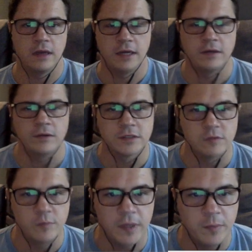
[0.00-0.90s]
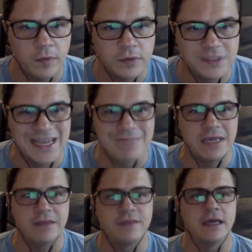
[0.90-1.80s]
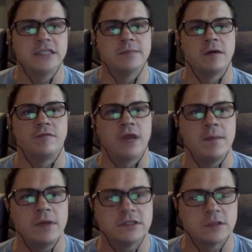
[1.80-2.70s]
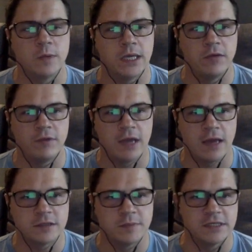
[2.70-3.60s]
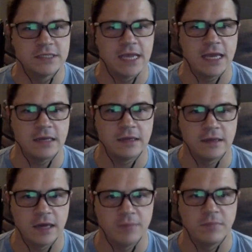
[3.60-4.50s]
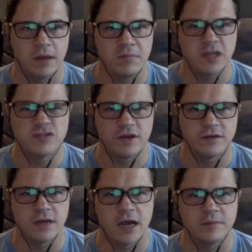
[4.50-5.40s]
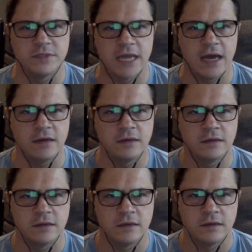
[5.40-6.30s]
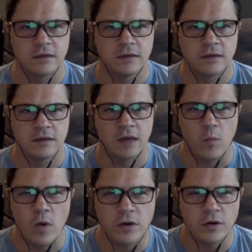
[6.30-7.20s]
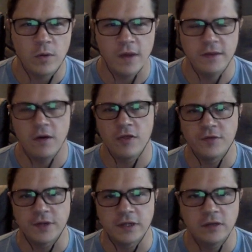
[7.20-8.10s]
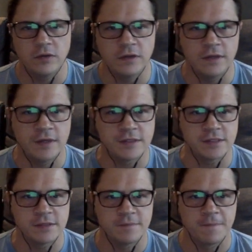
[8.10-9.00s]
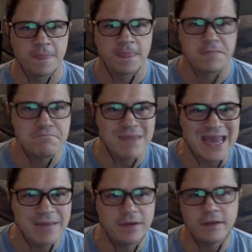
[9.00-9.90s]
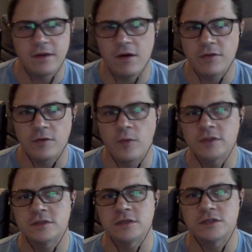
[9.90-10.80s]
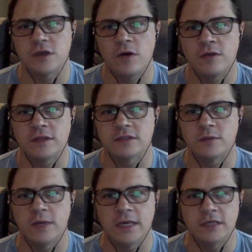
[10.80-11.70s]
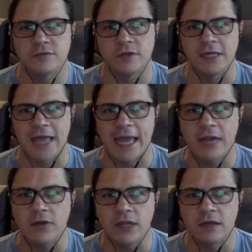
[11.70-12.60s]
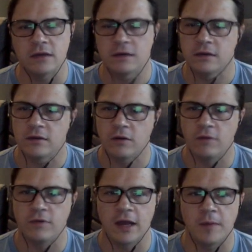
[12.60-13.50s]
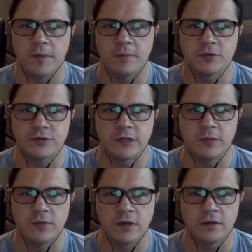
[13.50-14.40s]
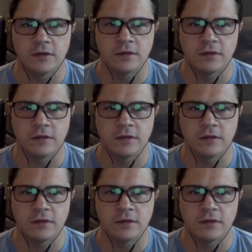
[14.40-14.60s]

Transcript: notice when people say mean things about Raymond, Squeaky reacts by saying, I'd much rather knock him down. I wonder why the author included this. Maybe the author wants to show that Squeaky's really angry over how people treat her brother.